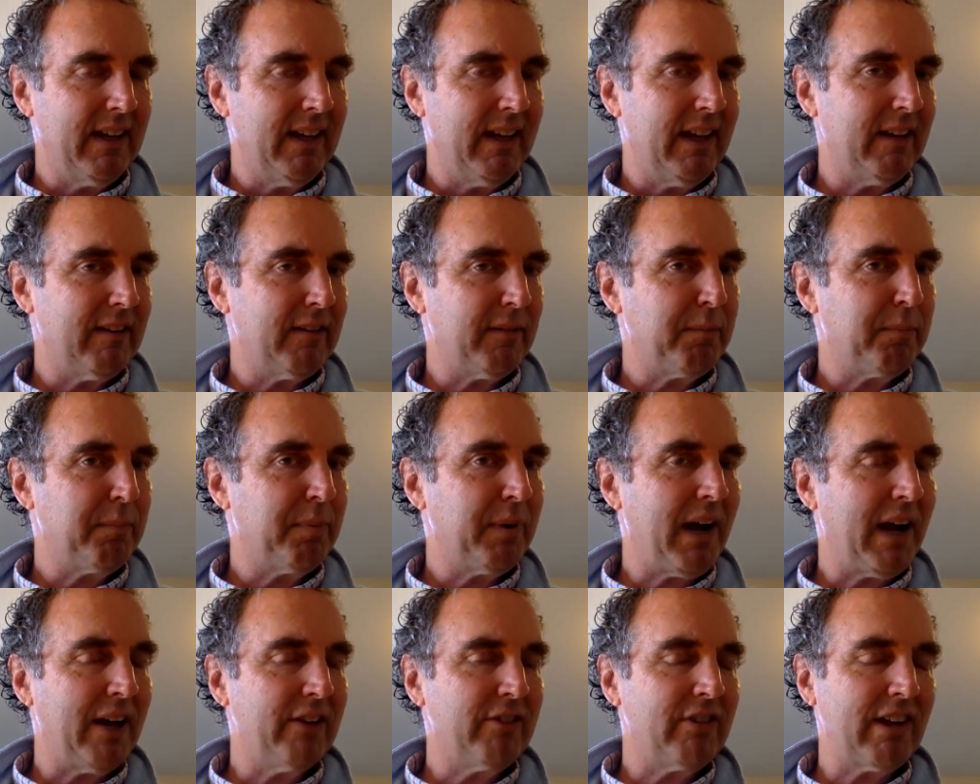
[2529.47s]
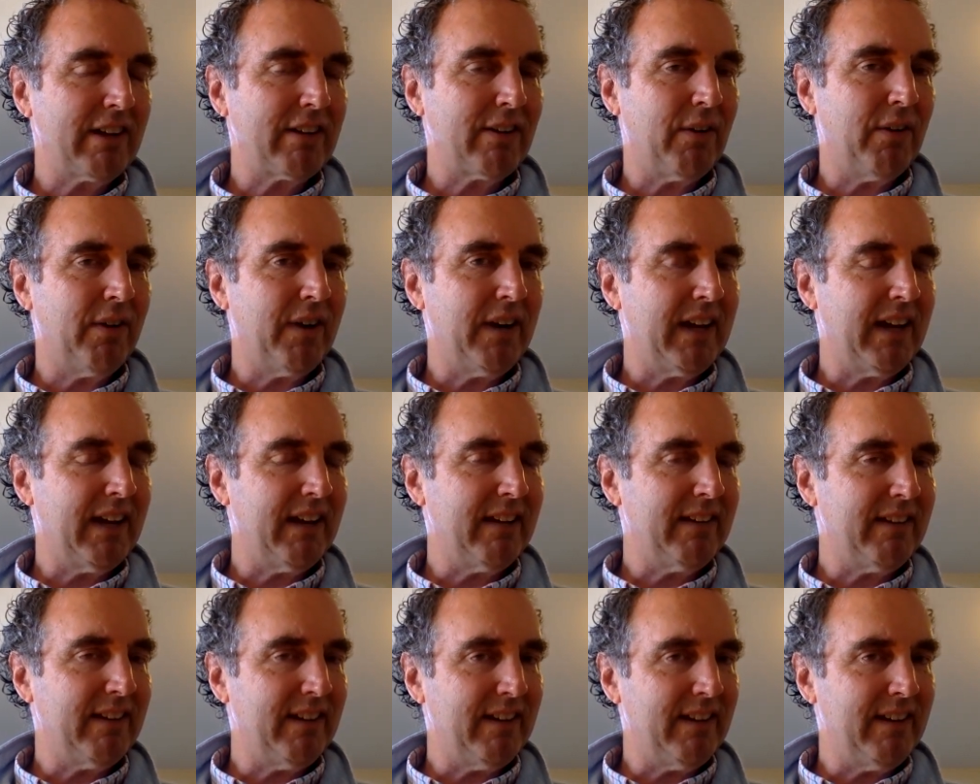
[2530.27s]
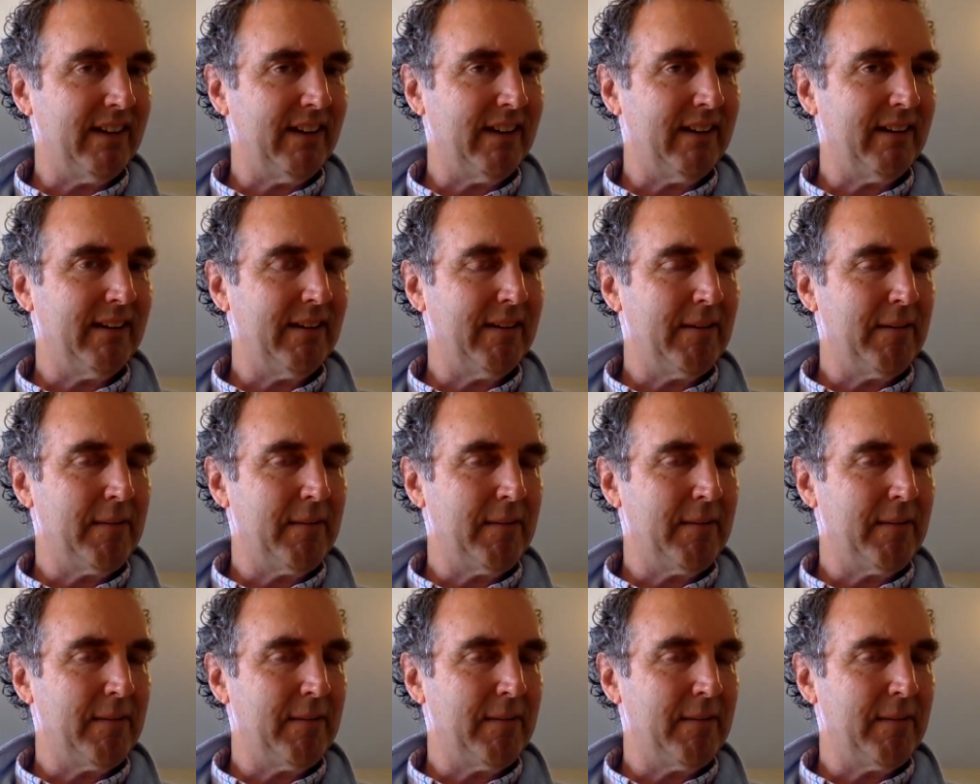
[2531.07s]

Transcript: It's project oriented.